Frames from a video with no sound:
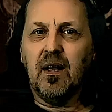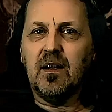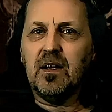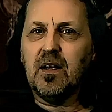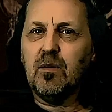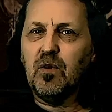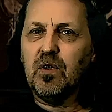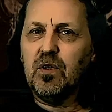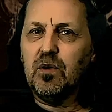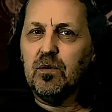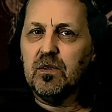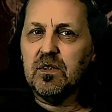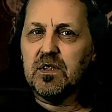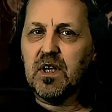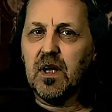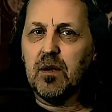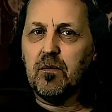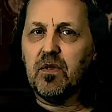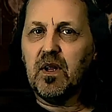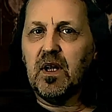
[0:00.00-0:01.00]
and then we do the
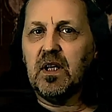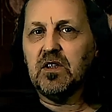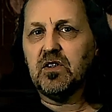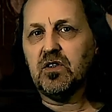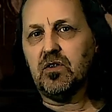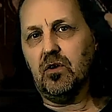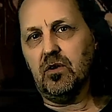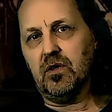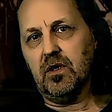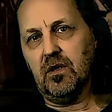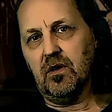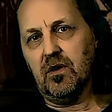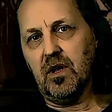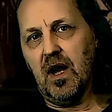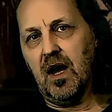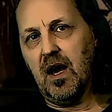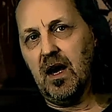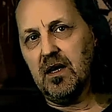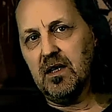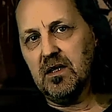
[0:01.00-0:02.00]
same thing starting on the
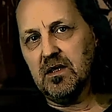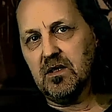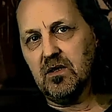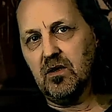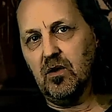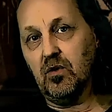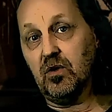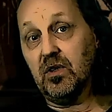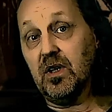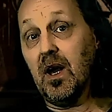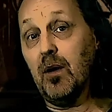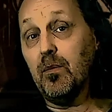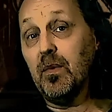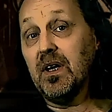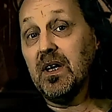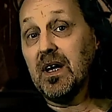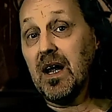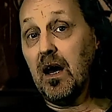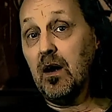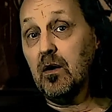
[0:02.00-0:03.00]
highest note,
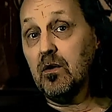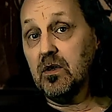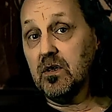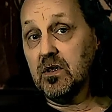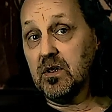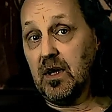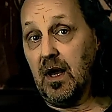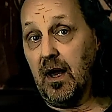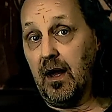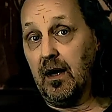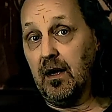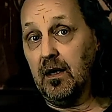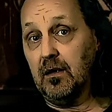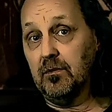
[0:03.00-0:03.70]
coming down the scale.